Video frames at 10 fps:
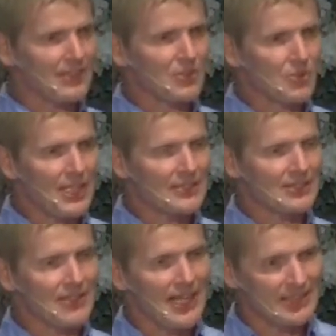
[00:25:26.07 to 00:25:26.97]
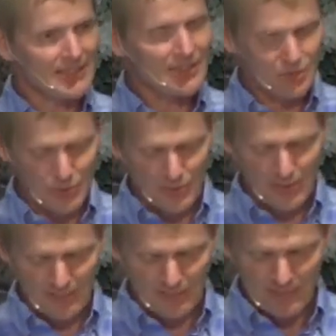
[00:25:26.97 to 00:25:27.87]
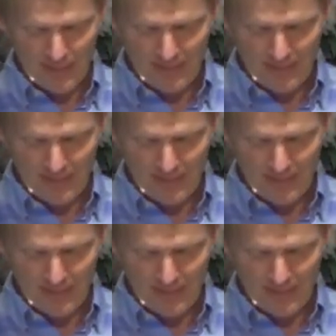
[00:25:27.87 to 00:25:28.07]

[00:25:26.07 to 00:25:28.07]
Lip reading: Christ's light to them in that